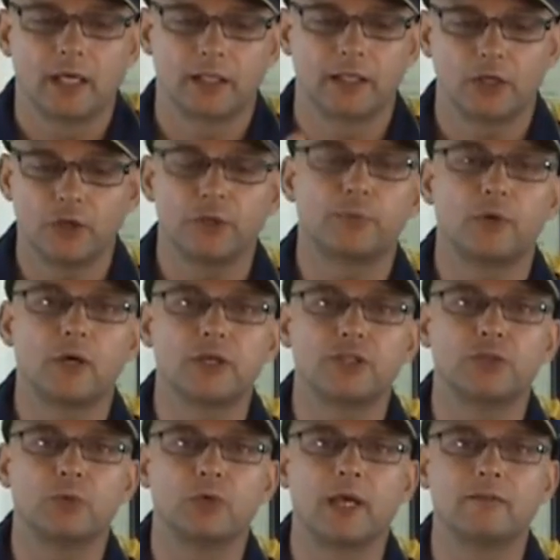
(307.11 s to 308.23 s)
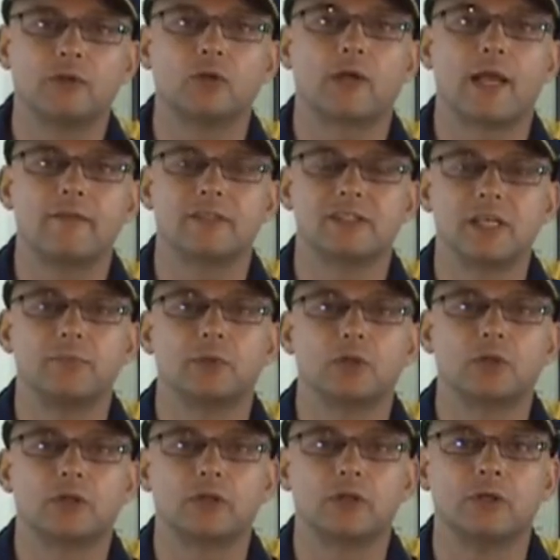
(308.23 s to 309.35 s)
Click on the products you want to have a look, have a deeper
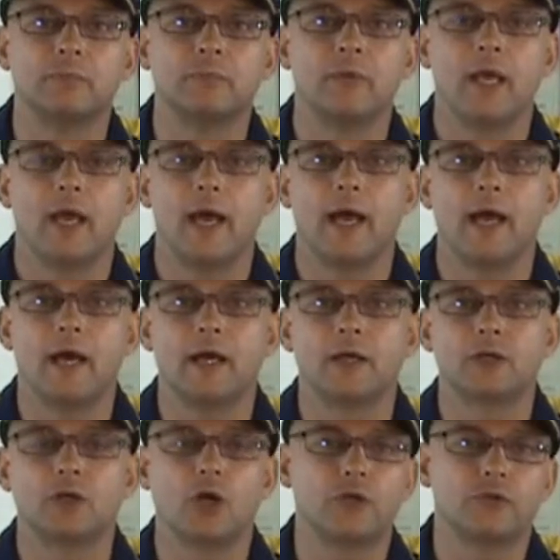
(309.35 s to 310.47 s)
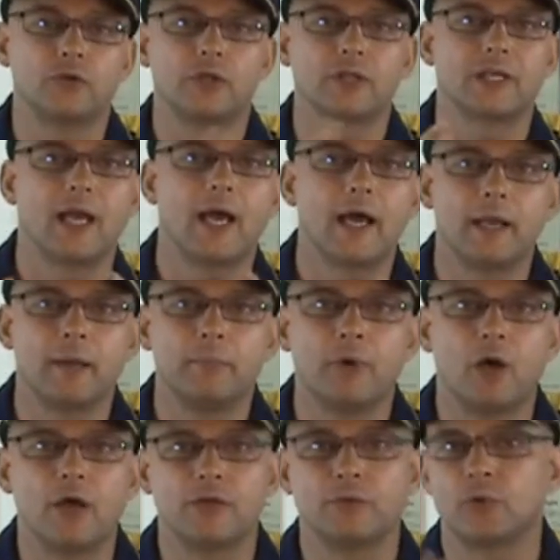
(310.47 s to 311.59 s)
look at them, go through to the cart and
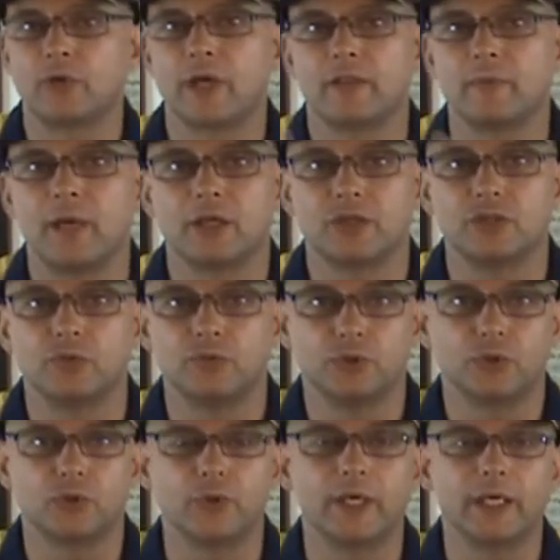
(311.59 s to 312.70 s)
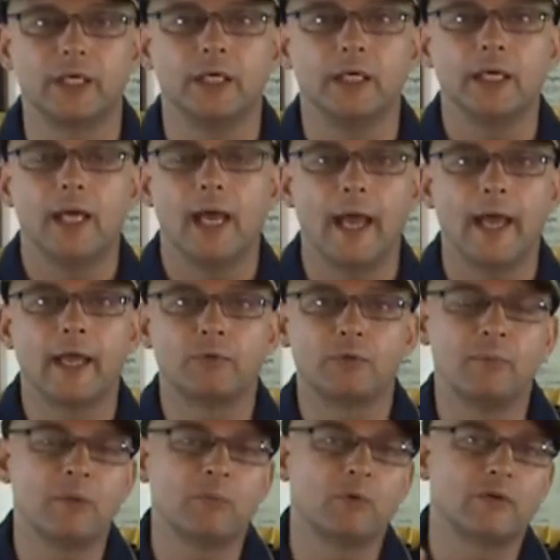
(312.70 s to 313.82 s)
buy them. We'll get them out to you real quick. And
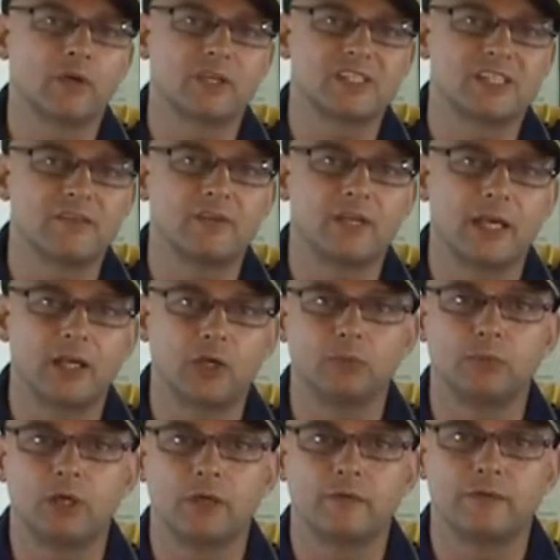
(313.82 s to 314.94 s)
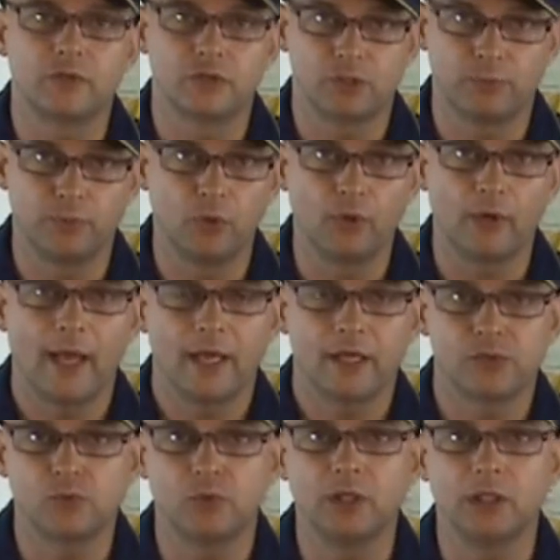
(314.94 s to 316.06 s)
remember, we've got a 7-day helpline for support
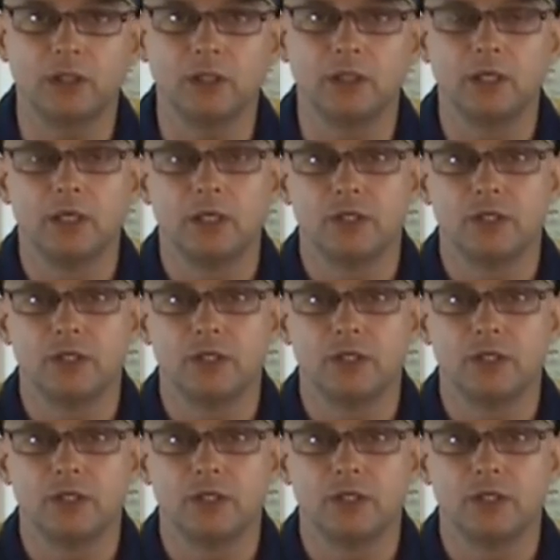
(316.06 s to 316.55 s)
as well.